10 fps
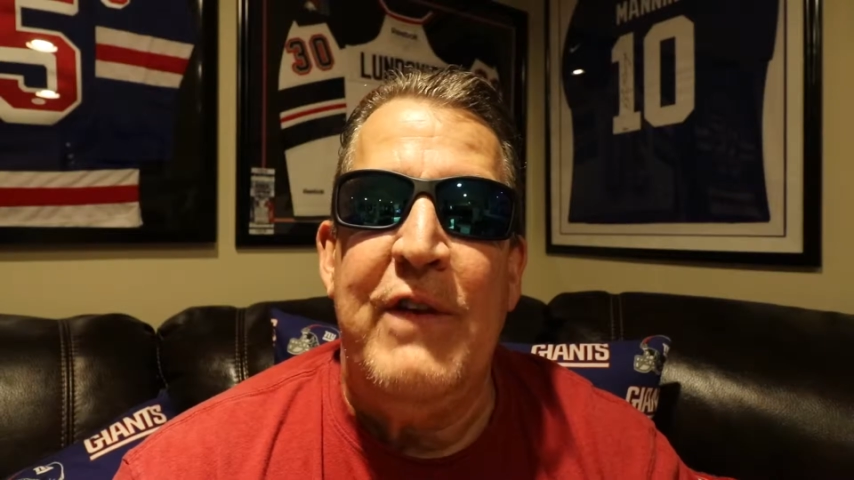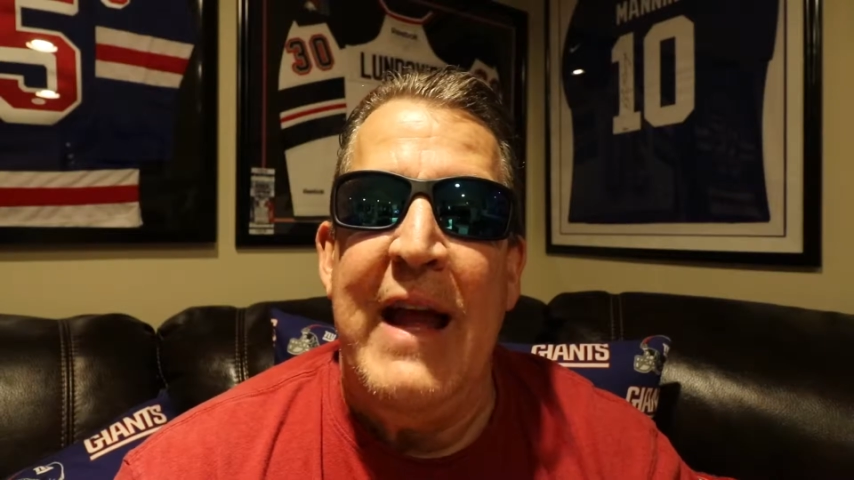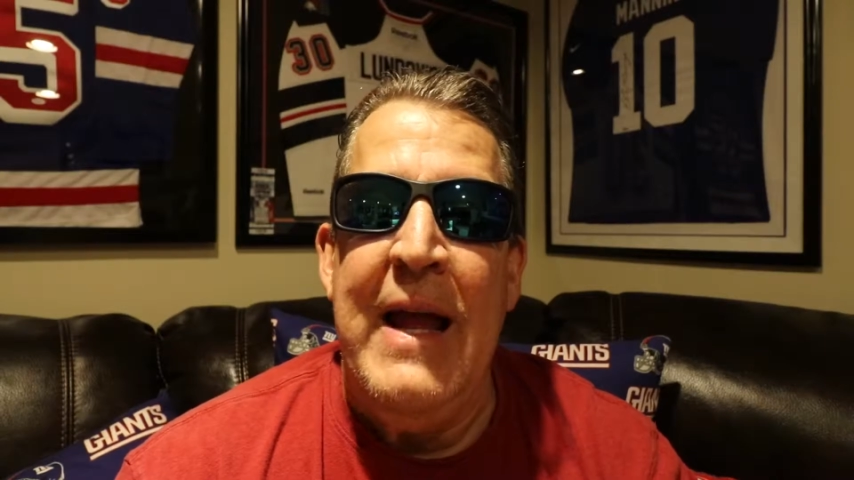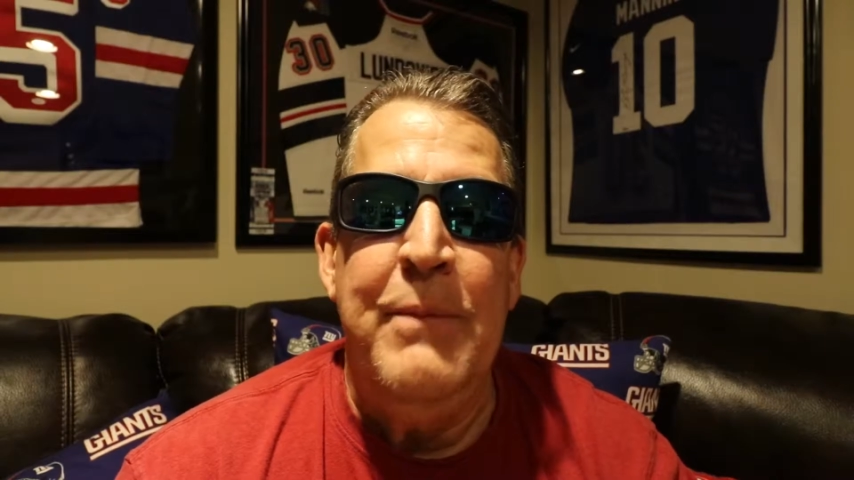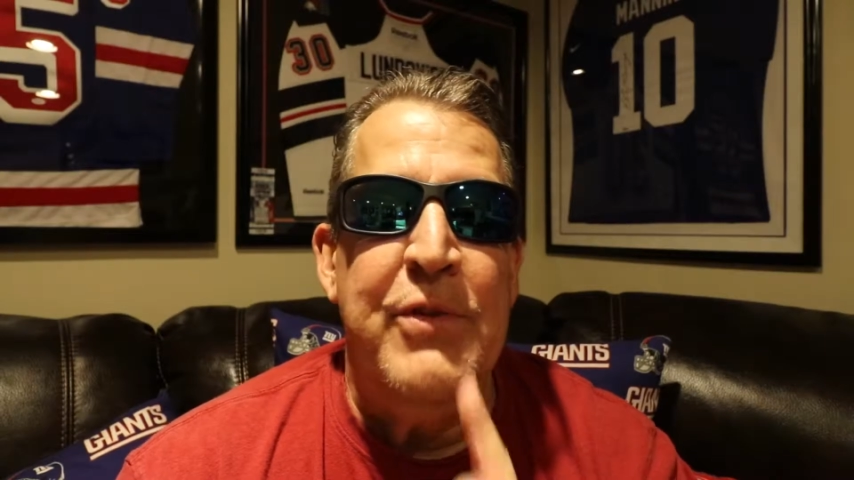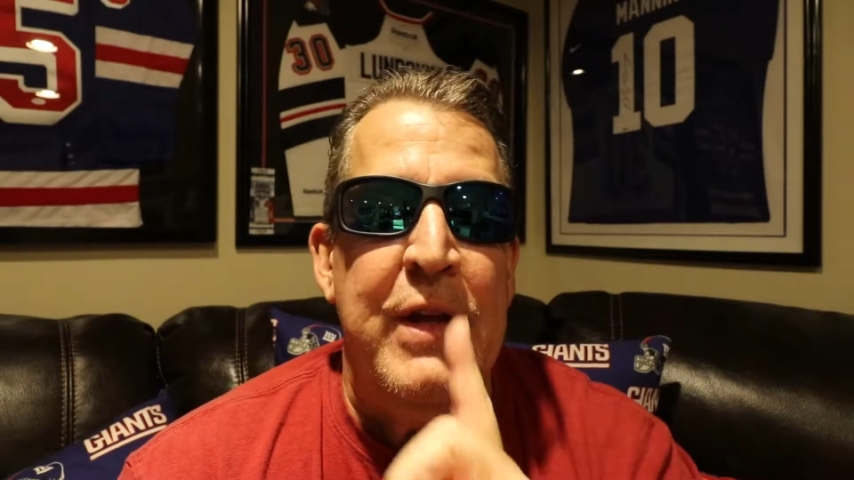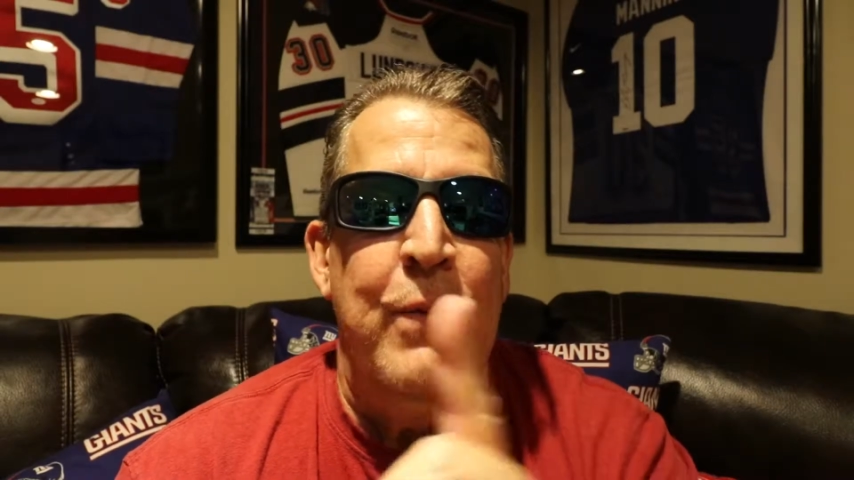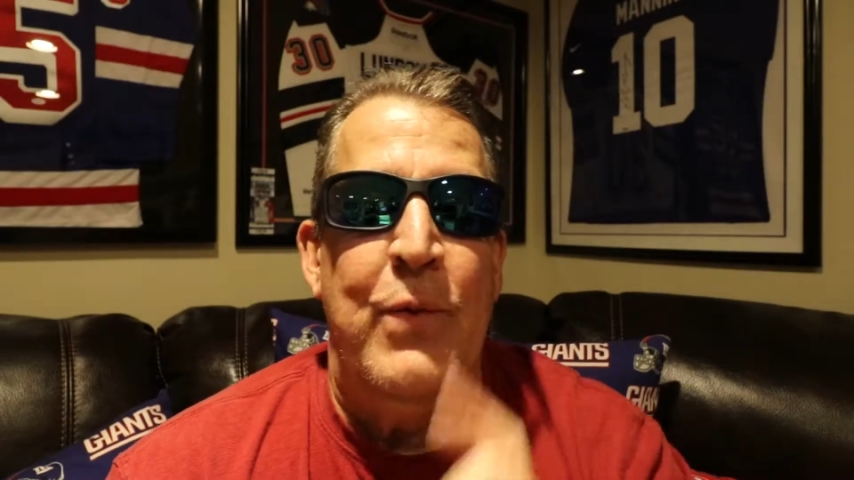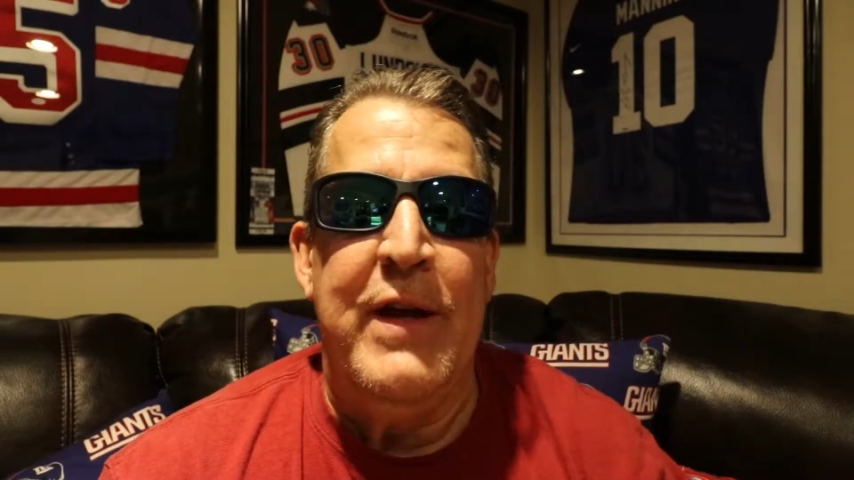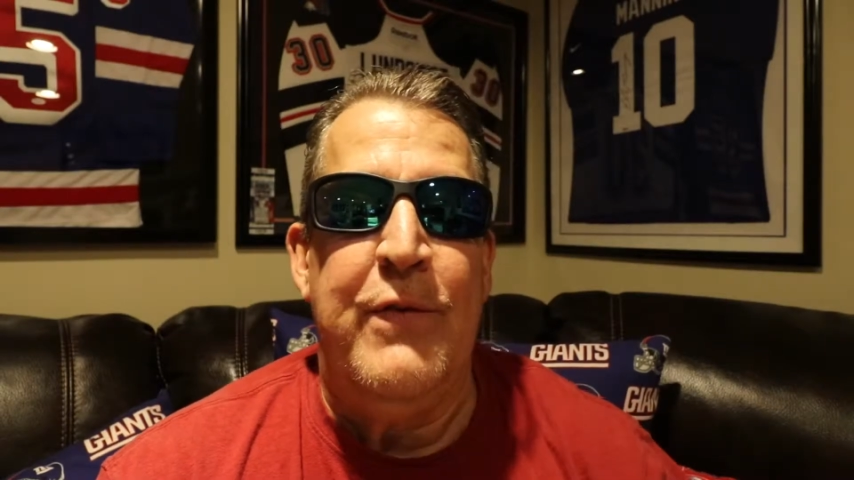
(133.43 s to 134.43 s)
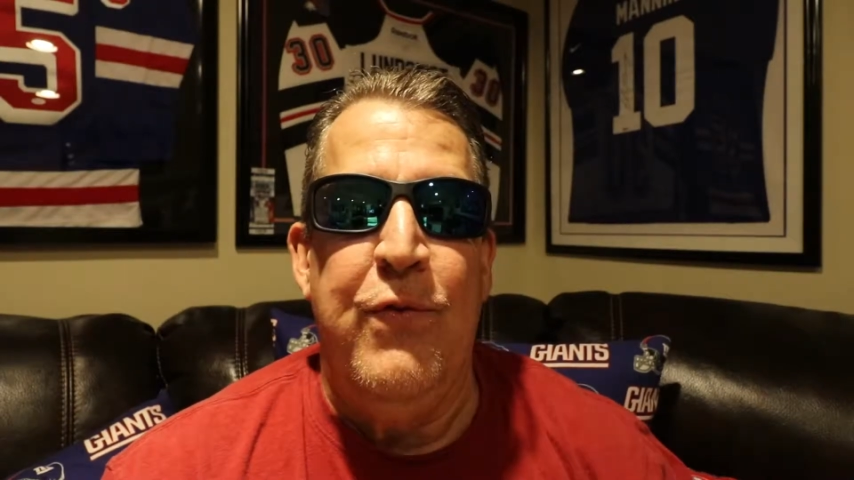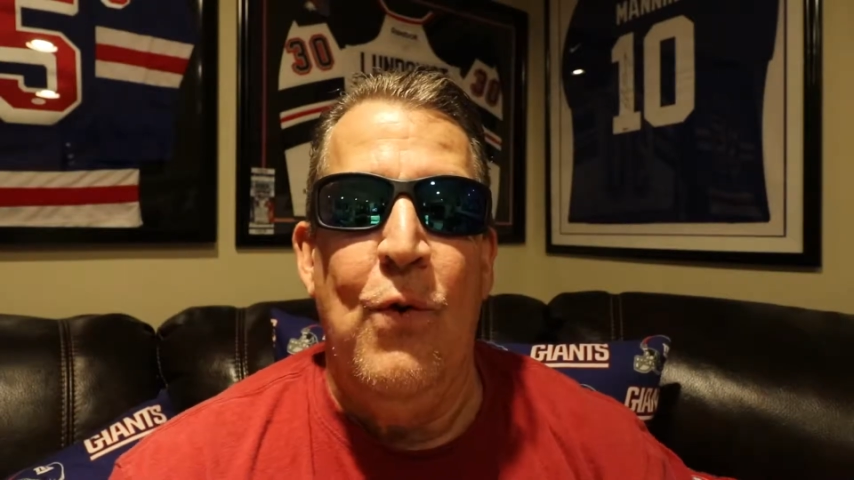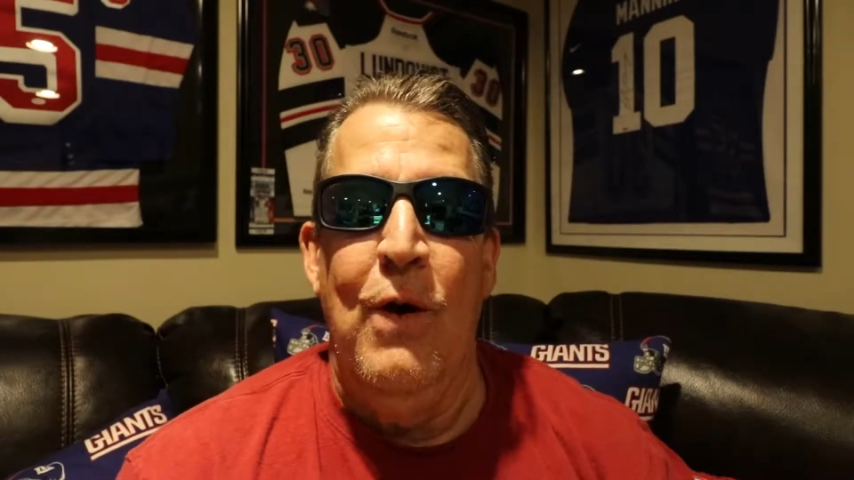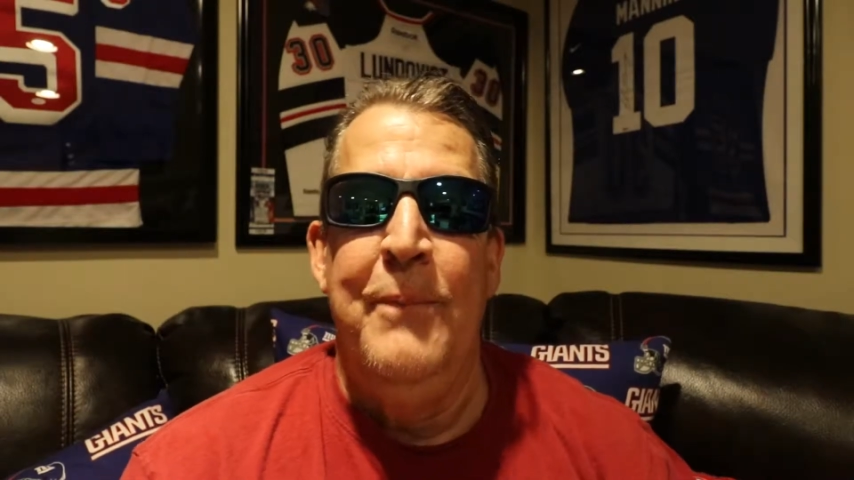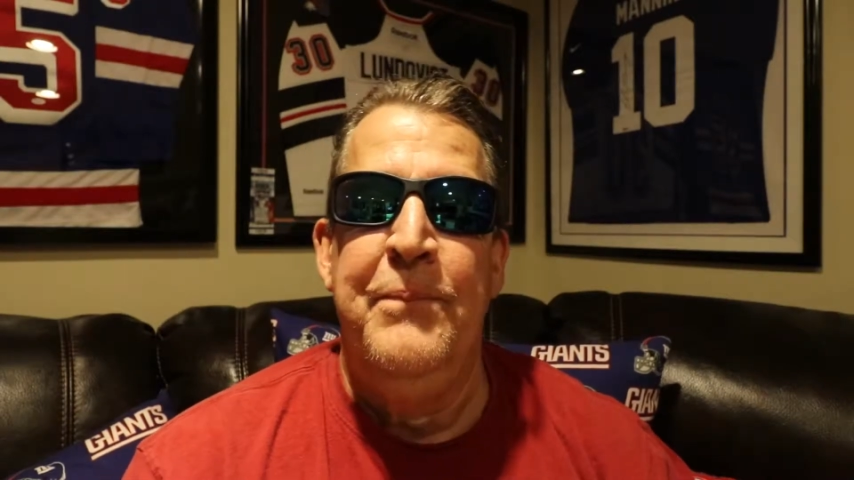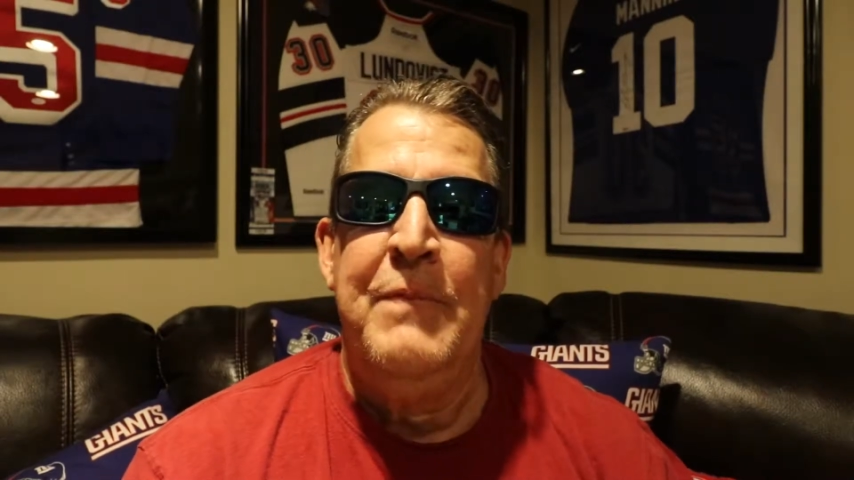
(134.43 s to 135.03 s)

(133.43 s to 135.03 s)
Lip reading: games in week four.